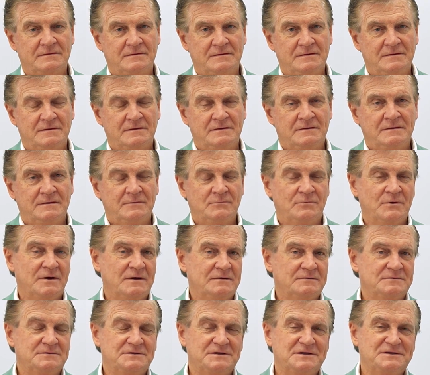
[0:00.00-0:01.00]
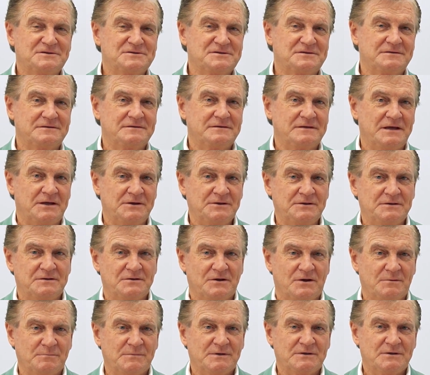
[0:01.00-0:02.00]
people must like. Well, it's the only
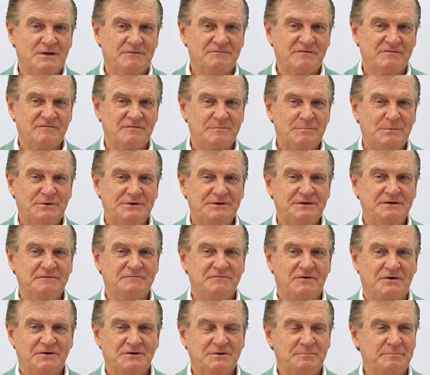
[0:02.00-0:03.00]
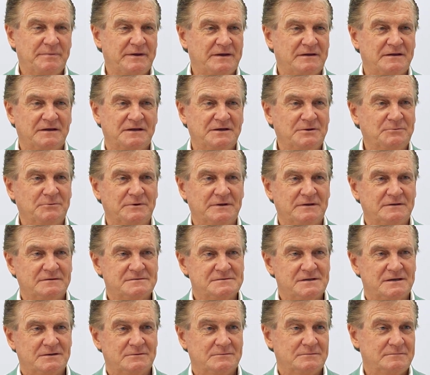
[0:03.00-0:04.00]
time that I've ever been invited back anywhere.
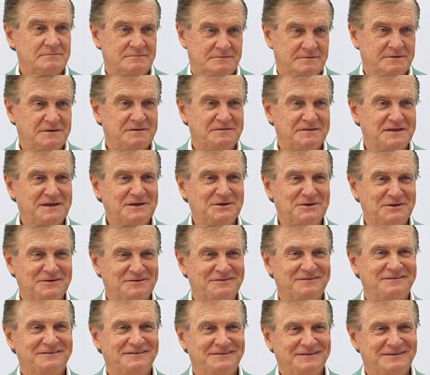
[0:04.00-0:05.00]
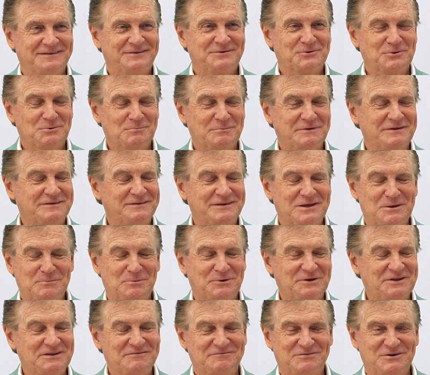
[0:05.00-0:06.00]
So yeah, thank you. Normally,
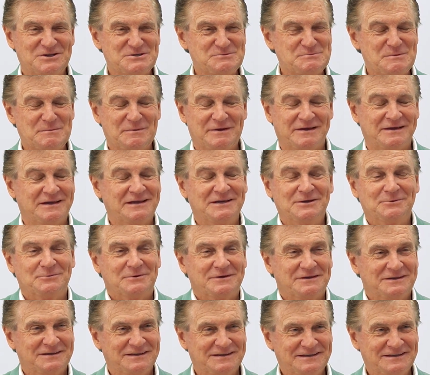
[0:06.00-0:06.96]
nobody invites me back anywhere.